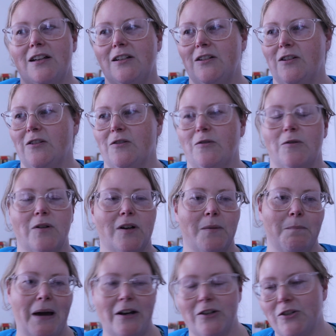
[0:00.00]
you know,
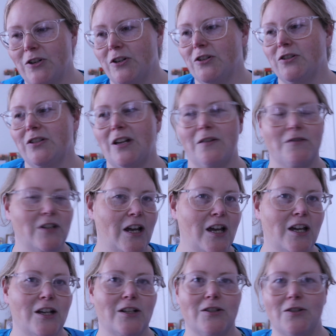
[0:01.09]
managers have
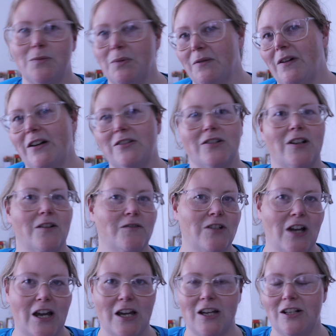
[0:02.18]
changed, supervisors have
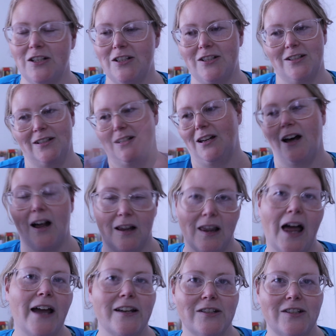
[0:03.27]
changed, like a
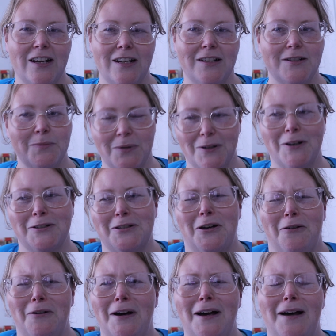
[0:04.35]
lot has changed, but
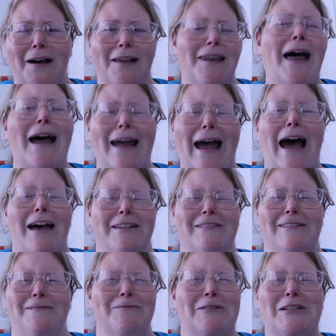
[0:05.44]
also a lot hasn't,